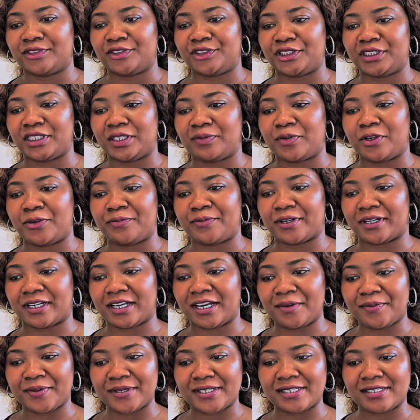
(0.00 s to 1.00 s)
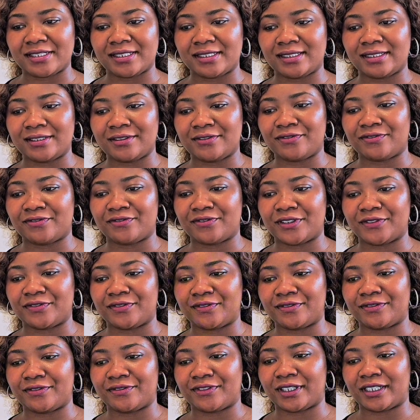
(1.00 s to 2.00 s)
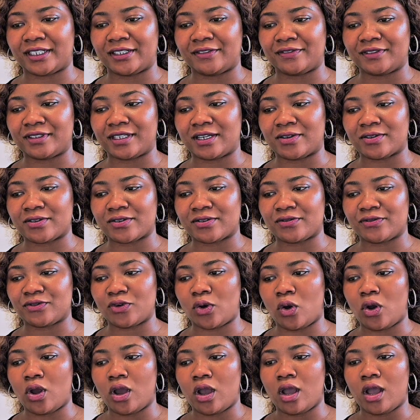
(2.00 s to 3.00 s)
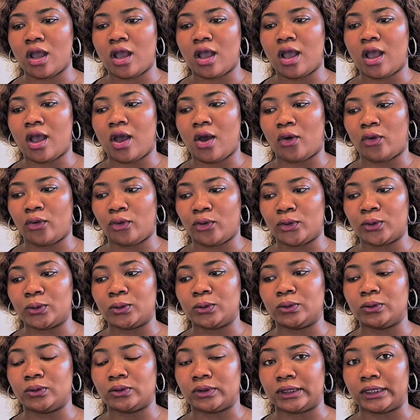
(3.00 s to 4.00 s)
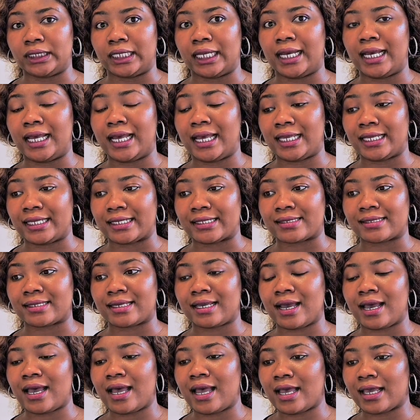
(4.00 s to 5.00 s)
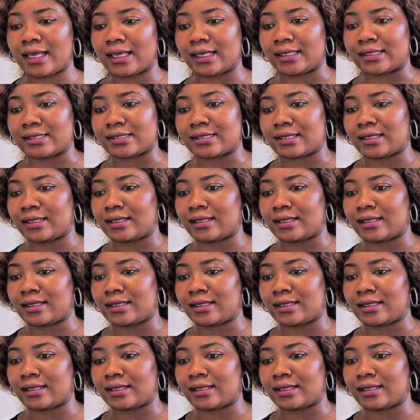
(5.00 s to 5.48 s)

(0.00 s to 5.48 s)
GDP per capita, 5,400. Oh, nice, nice.